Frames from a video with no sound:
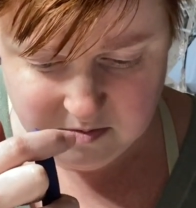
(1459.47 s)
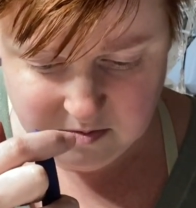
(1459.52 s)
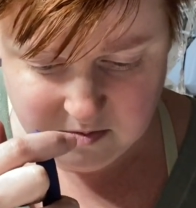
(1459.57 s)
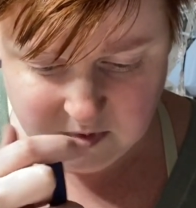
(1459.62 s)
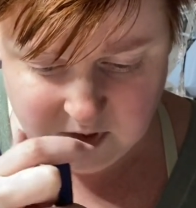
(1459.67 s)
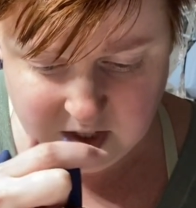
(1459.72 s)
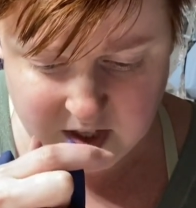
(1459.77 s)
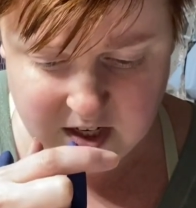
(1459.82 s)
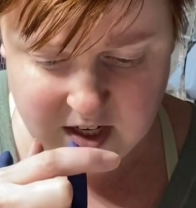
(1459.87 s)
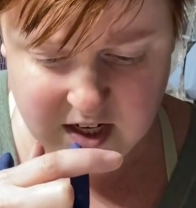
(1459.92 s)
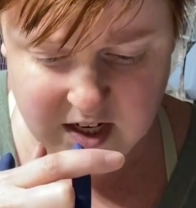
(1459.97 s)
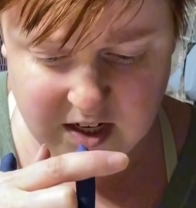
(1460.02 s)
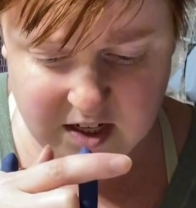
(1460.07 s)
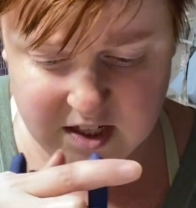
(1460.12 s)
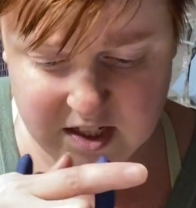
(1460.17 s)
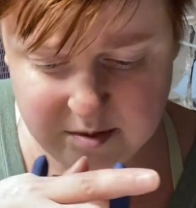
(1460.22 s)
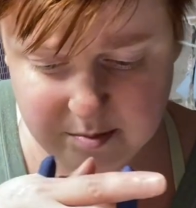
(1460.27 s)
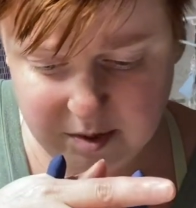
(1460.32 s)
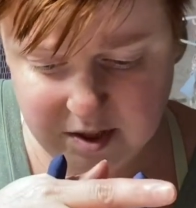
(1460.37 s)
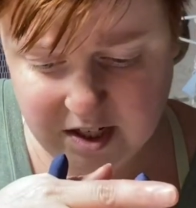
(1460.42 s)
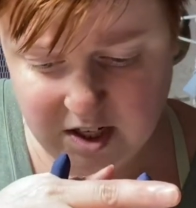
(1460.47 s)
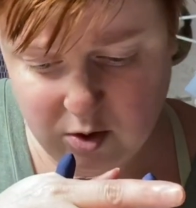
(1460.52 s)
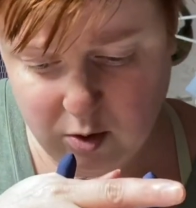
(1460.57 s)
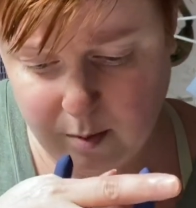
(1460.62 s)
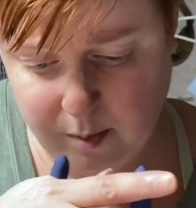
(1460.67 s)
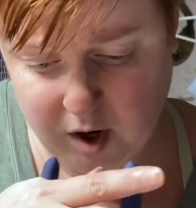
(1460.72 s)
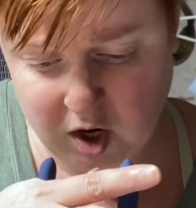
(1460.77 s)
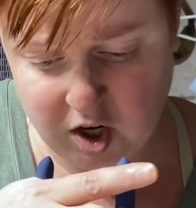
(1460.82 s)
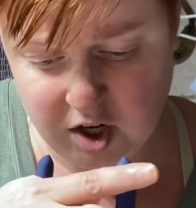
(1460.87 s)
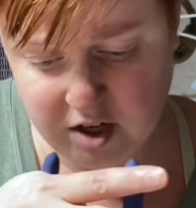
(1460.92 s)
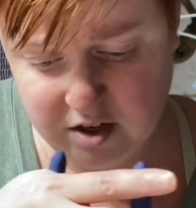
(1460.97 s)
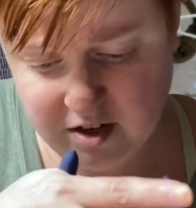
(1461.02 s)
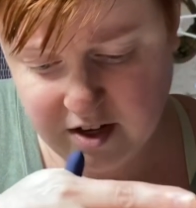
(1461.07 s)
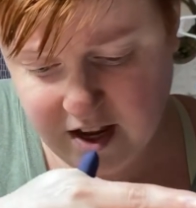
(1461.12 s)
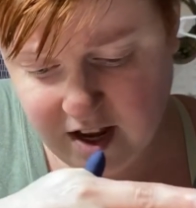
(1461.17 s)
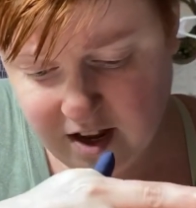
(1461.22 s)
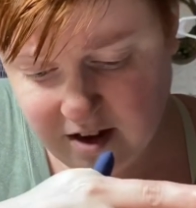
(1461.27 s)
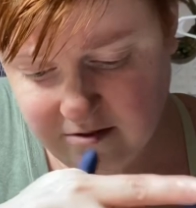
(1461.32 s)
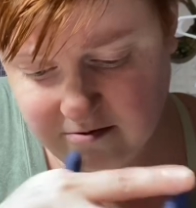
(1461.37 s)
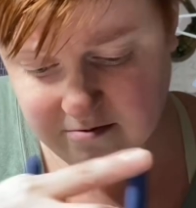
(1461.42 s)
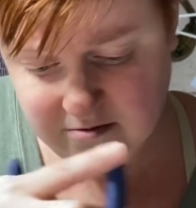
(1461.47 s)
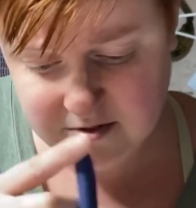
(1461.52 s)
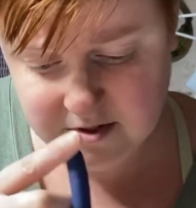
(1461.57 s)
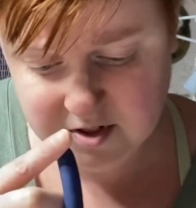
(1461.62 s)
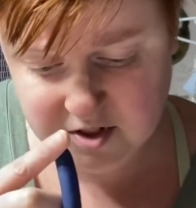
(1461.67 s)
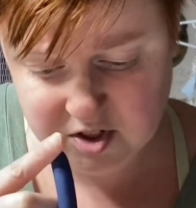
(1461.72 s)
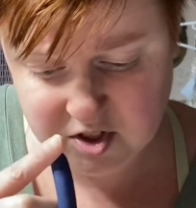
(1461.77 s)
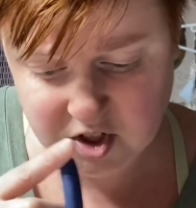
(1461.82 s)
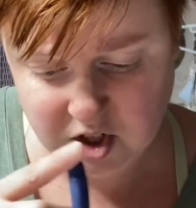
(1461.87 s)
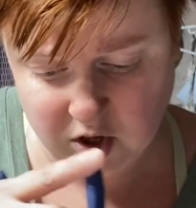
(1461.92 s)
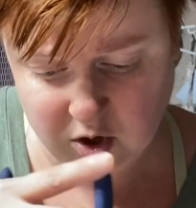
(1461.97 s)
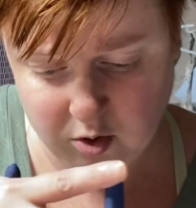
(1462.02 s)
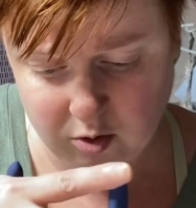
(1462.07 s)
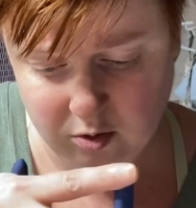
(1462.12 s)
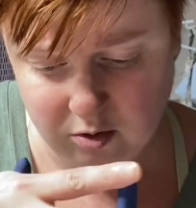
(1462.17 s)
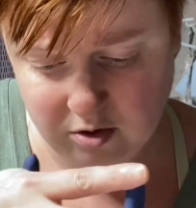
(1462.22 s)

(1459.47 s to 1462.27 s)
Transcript: I need to split you apart again, so